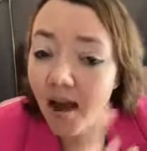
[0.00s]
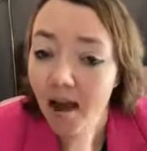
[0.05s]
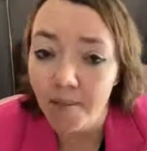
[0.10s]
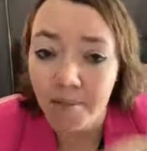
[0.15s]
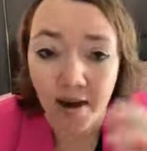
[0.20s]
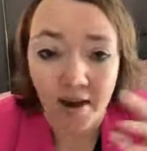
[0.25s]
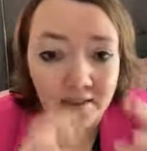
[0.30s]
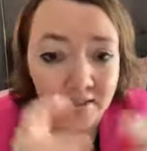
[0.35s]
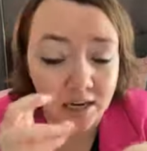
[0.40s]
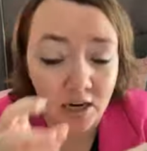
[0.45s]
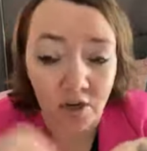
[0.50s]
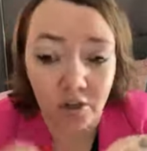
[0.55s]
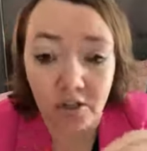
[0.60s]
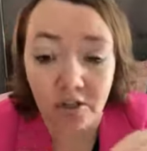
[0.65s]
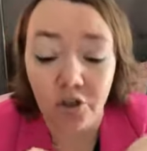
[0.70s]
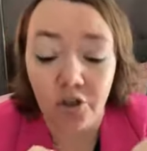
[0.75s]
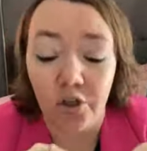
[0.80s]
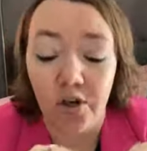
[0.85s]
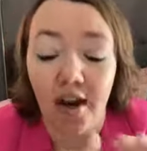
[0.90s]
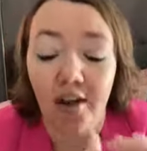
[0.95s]
I'm not
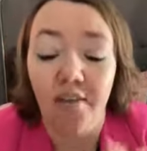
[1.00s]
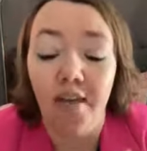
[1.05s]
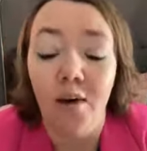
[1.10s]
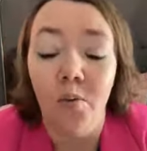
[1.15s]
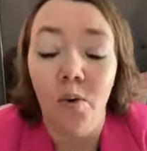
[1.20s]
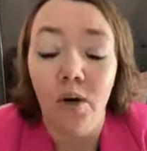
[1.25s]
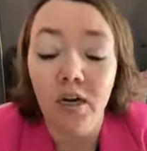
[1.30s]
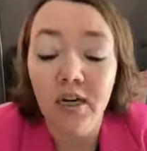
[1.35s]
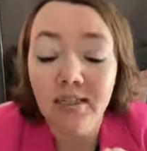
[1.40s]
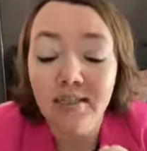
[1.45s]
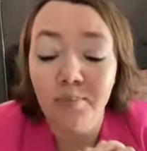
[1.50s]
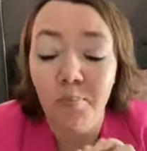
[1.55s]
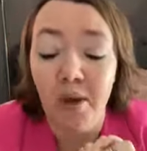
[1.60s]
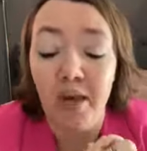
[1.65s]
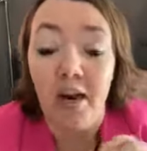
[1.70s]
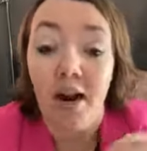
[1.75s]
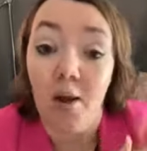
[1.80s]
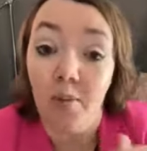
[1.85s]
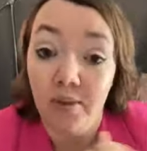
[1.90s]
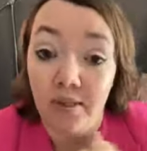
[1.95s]
entirely sure how that works,
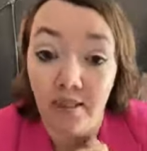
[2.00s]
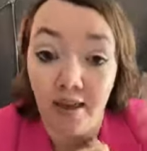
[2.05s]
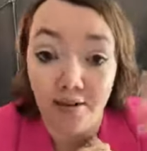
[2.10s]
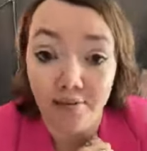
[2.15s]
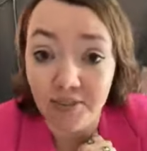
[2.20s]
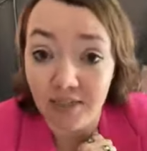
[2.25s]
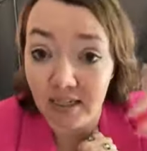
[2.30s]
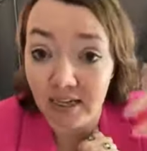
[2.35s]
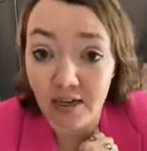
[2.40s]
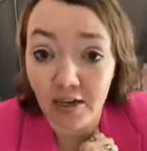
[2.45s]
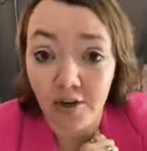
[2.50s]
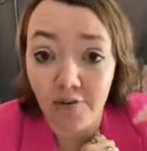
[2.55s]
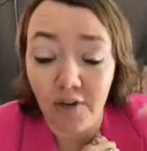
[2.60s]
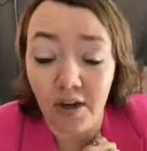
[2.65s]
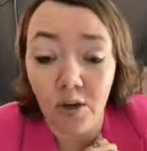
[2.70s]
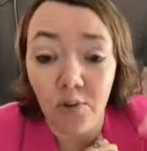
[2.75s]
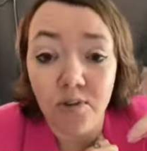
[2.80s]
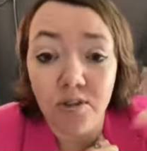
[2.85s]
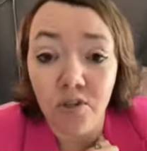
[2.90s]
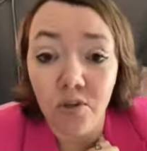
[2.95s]
but I would love to hear if
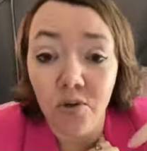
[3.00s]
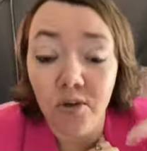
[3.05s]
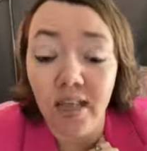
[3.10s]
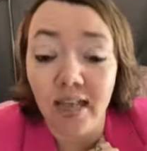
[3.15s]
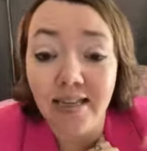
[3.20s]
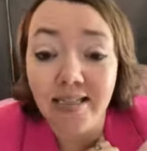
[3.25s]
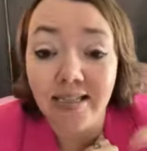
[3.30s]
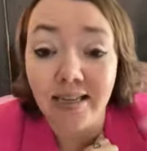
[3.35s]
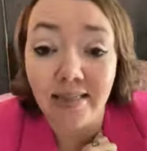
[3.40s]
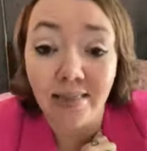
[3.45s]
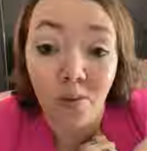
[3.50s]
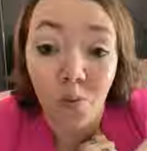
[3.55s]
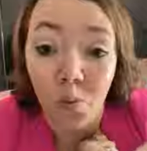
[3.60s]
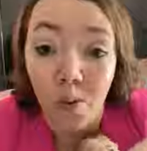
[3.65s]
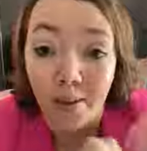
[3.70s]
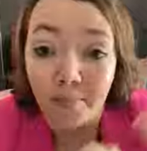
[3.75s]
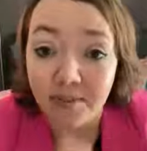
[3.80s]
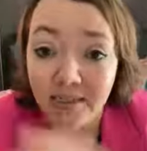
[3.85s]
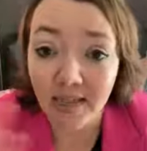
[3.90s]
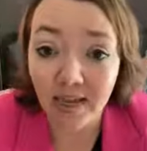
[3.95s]
anyone's utilizing the
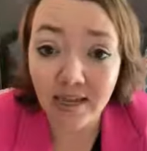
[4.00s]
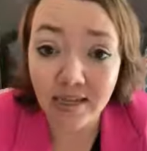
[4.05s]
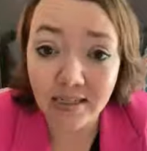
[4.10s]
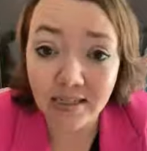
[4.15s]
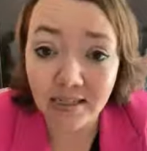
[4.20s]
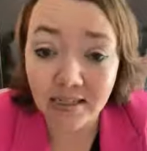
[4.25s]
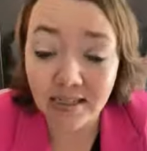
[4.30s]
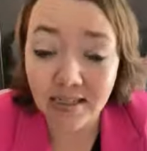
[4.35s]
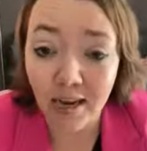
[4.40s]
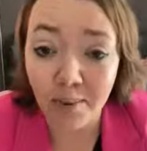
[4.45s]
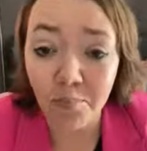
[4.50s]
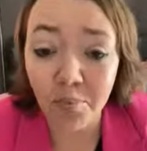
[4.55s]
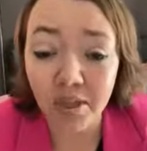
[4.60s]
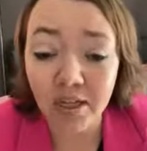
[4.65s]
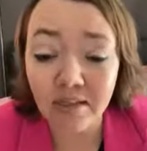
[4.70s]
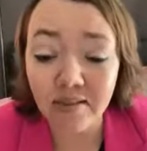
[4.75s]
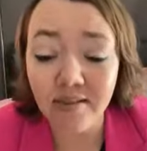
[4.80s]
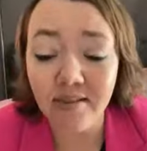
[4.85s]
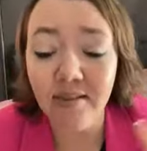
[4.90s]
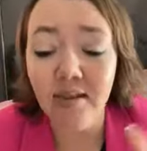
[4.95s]
website
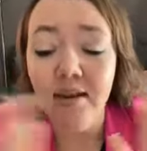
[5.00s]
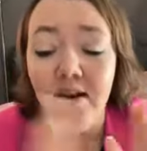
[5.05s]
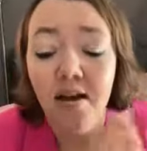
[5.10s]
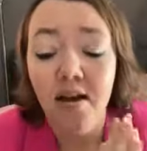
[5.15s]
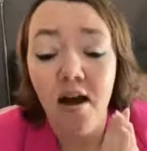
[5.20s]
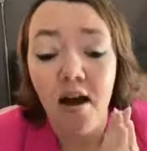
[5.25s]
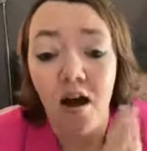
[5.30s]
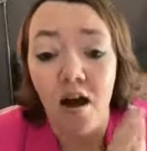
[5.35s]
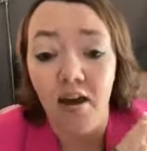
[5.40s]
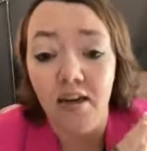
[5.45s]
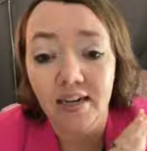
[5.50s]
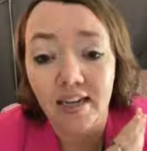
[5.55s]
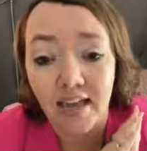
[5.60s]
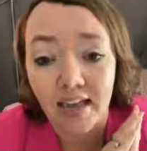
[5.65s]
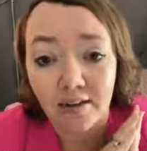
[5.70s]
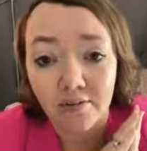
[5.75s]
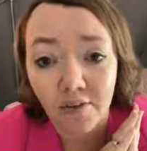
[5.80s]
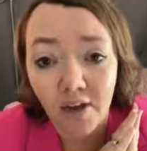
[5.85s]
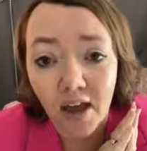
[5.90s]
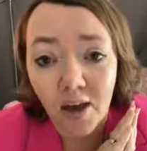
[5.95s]
templates on
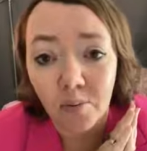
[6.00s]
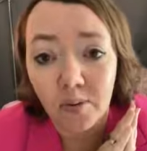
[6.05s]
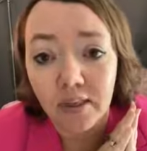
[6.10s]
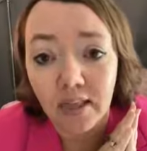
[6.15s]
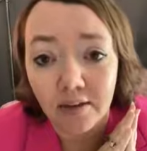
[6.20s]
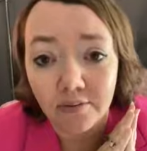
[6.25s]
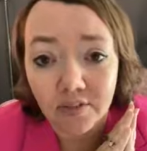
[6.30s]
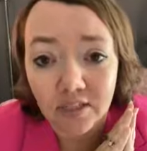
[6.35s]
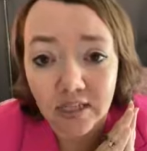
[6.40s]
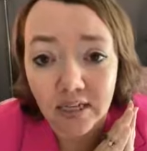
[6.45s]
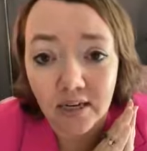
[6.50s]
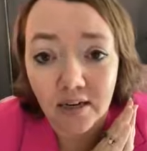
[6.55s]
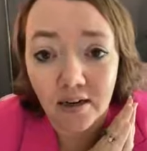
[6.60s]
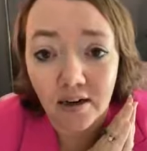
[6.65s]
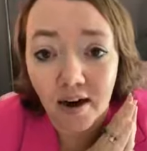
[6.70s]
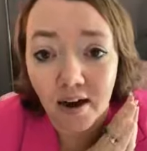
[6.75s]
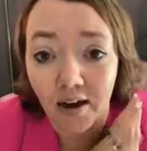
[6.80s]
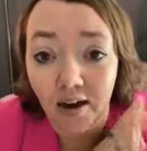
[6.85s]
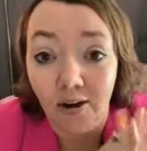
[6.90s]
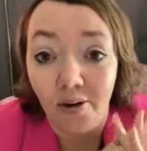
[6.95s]
Canva. I would love to
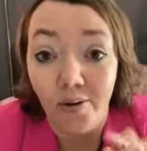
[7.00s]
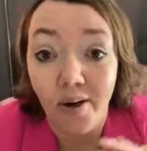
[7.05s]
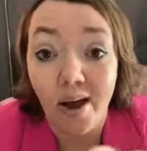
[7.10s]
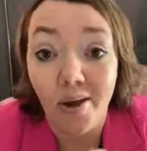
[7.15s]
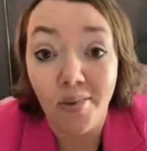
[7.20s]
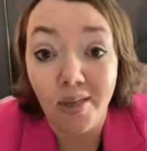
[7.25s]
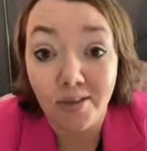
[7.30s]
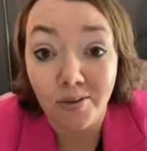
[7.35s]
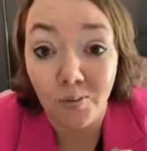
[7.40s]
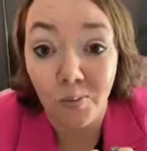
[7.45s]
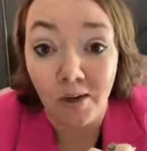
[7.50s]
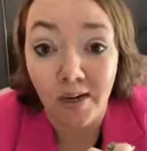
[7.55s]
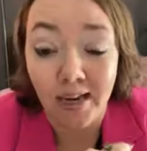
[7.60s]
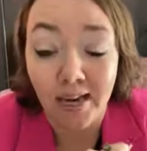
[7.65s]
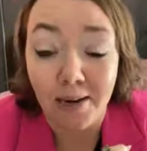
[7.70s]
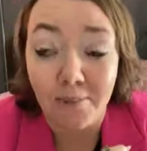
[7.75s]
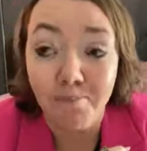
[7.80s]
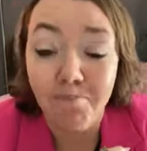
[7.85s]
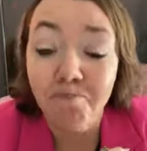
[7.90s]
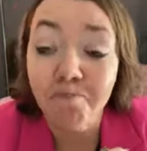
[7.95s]
hear how that's
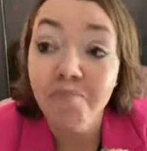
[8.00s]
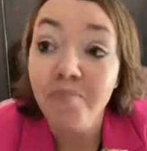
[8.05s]
working.